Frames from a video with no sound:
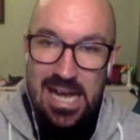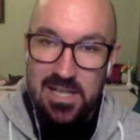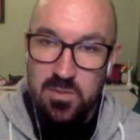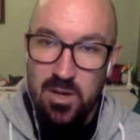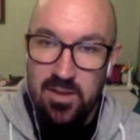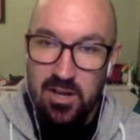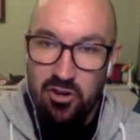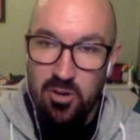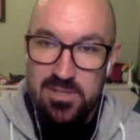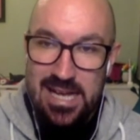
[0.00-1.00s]
Elsewhere in that
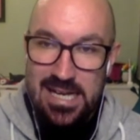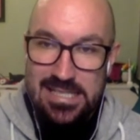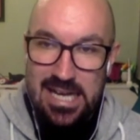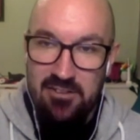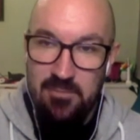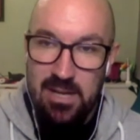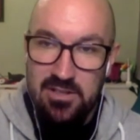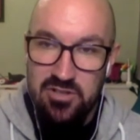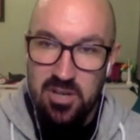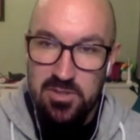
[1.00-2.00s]
group, Zenit have
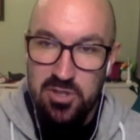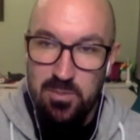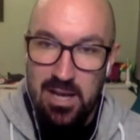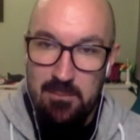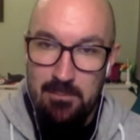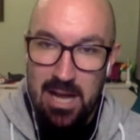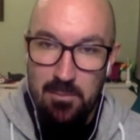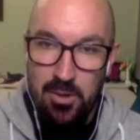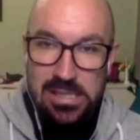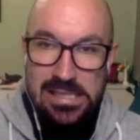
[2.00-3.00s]
made the trip to play
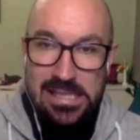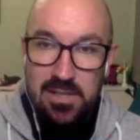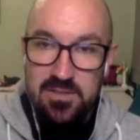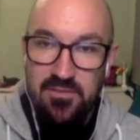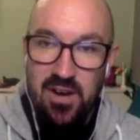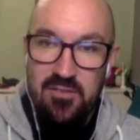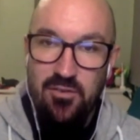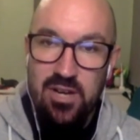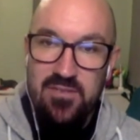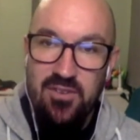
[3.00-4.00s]
Malmo. There was a
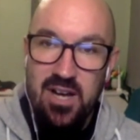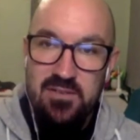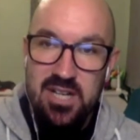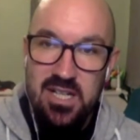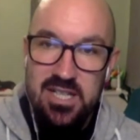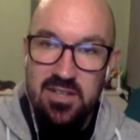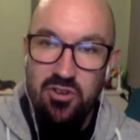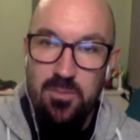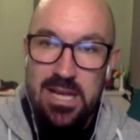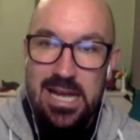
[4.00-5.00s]
5:45 start in the
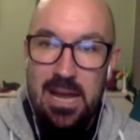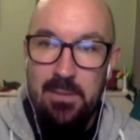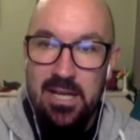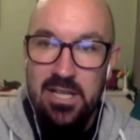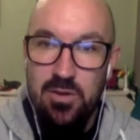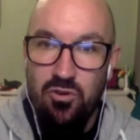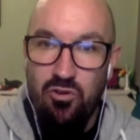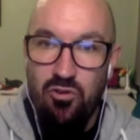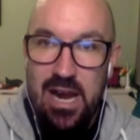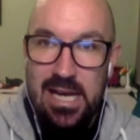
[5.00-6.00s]
Group E game in
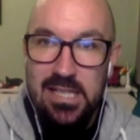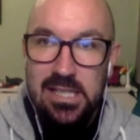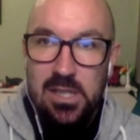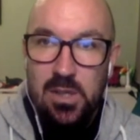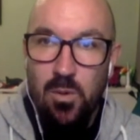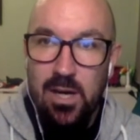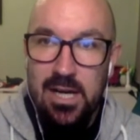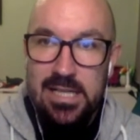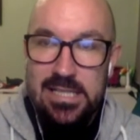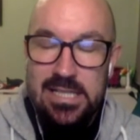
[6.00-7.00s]
Ukraine, where
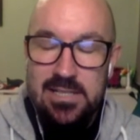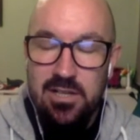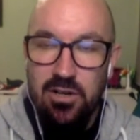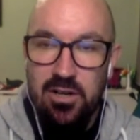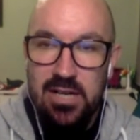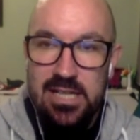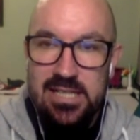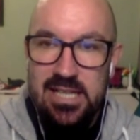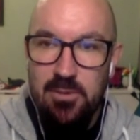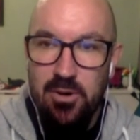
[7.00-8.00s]
it is currently
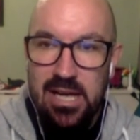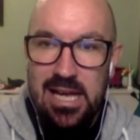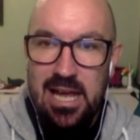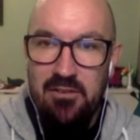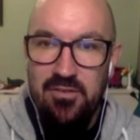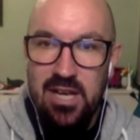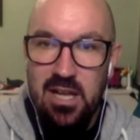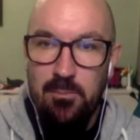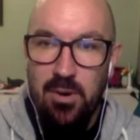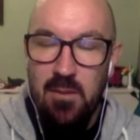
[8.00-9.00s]
Dinamo Kiev
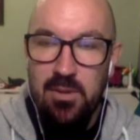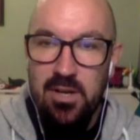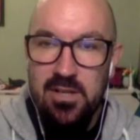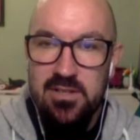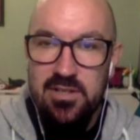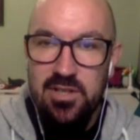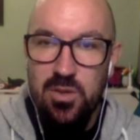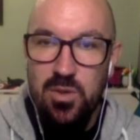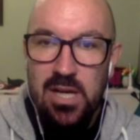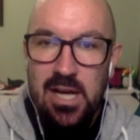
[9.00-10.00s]
nil Bayern Munich 2.